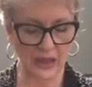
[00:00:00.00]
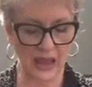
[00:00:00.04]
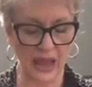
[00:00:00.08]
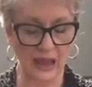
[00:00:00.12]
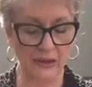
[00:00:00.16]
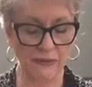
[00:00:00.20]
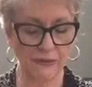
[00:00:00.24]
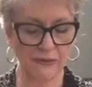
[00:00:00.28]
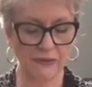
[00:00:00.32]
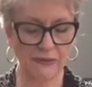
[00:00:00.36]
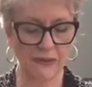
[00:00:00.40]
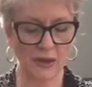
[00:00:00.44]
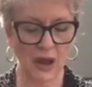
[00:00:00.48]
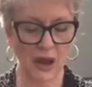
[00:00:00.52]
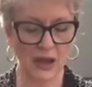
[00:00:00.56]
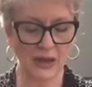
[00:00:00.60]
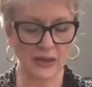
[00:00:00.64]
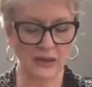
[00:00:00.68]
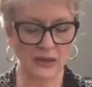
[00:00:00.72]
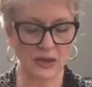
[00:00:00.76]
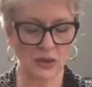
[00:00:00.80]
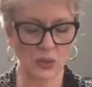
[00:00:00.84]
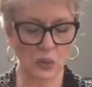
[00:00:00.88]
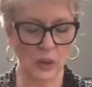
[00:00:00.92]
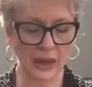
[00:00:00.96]
and
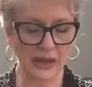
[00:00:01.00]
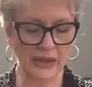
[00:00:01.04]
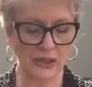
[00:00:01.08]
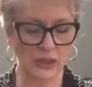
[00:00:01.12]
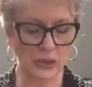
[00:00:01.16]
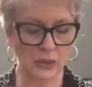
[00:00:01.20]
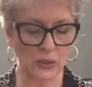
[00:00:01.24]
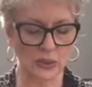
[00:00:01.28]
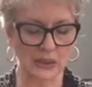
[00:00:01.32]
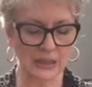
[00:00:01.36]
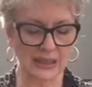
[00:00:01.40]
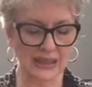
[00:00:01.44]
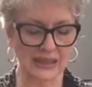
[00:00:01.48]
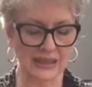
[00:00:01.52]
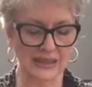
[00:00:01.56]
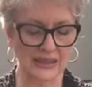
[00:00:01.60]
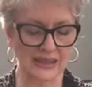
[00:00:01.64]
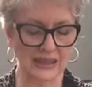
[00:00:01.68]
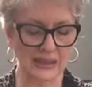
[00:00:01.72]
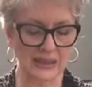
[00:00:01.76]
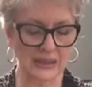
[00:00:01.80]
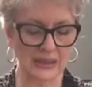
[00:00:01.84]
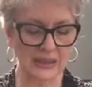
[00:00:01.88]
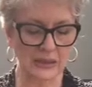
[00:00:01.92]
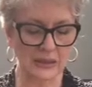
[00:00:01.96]
find the way to release
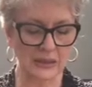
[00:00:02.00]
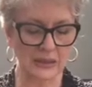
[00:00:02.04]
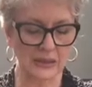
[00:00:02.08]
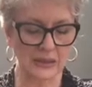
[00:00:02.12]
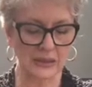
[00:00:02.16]
it.